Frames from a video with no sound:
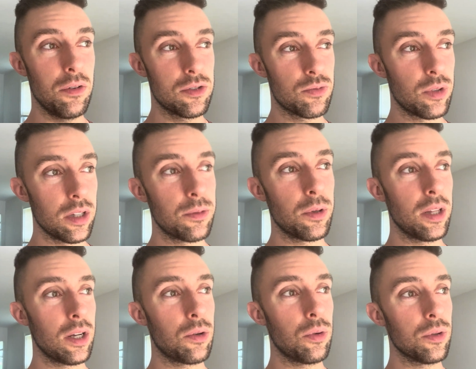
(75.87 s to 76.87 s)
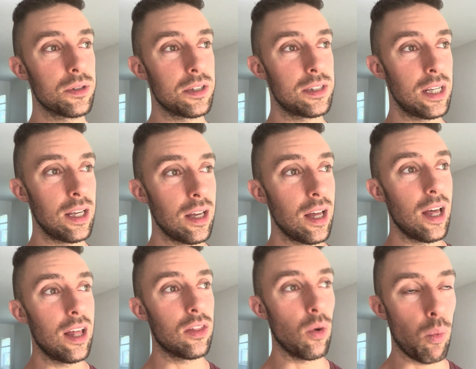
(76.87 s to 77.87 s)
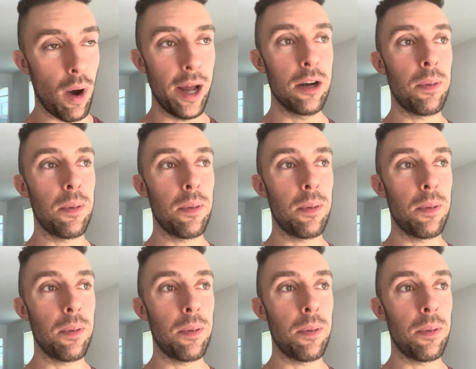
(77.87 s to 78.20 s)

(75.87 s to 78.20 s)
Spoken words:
really, really cool to see the wider